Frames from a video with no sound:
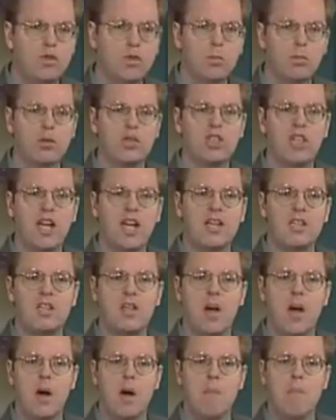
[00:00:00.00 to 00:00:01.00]
to
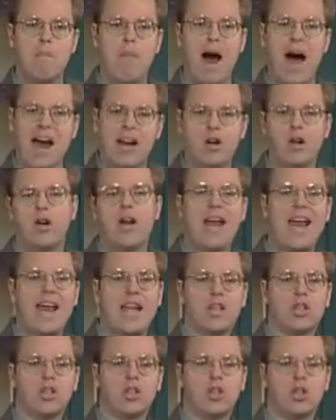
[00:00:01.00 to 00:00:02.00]
present modern
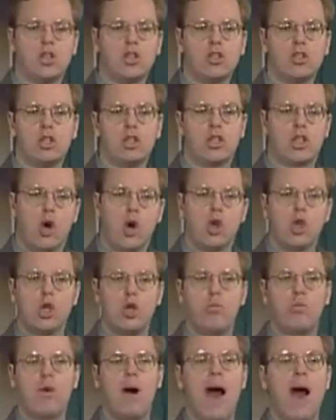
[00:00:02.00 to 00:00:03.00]
answers to
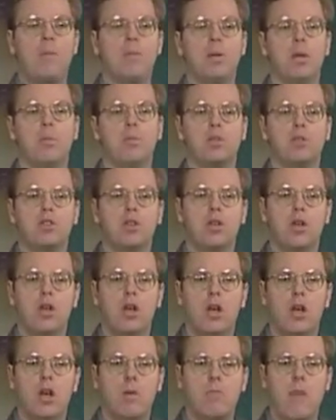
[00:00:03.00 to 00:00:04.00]
social problems
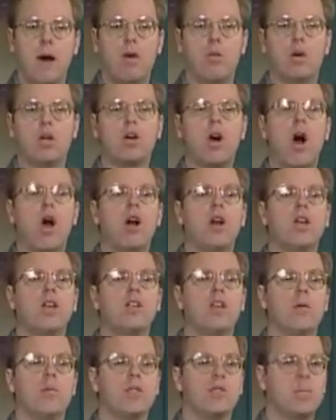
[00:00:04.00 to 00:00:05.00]
by regarding
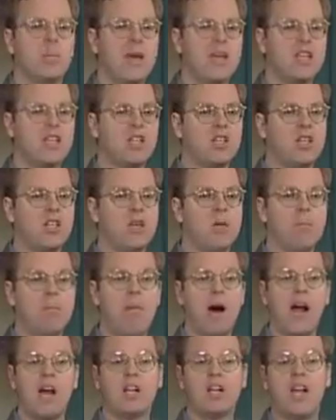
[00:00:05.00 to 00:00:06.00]
them as basically
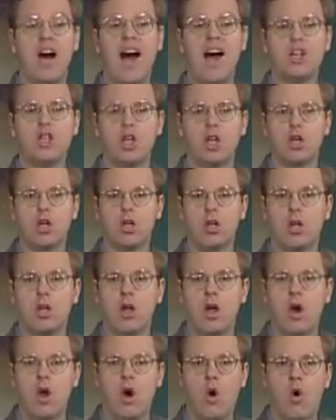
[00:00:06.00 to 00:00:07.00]
biological
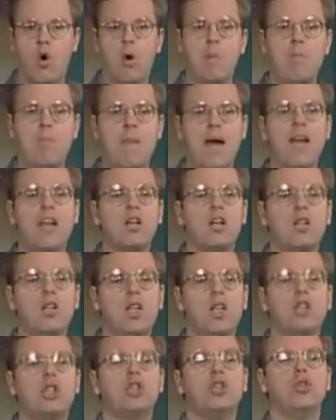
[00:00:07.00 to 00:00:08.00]
or medical
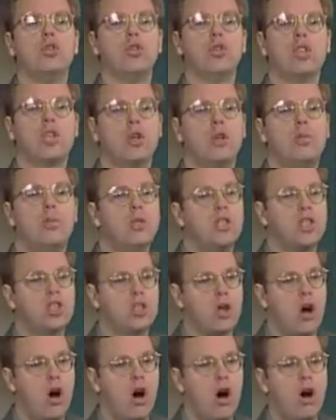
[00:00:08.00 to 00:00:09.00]
issues that could be
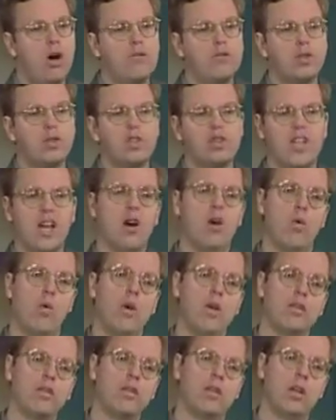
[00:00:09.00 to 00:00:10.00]
solved or dealt
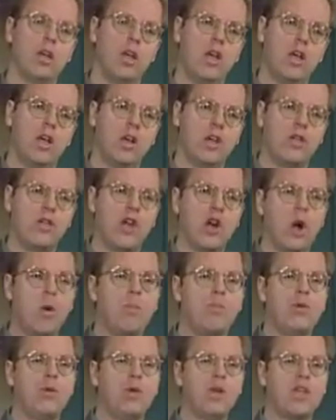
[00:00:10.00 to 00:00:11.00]
with in a
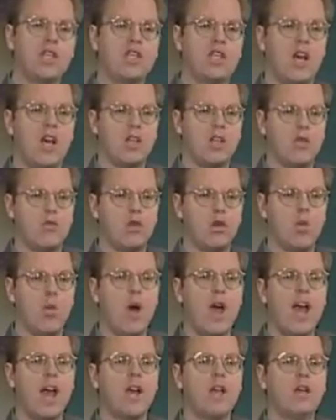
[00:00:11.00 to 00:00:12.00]
therapeutic scientific
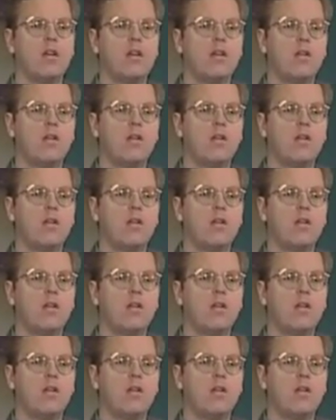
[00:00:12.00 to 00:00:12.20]
way.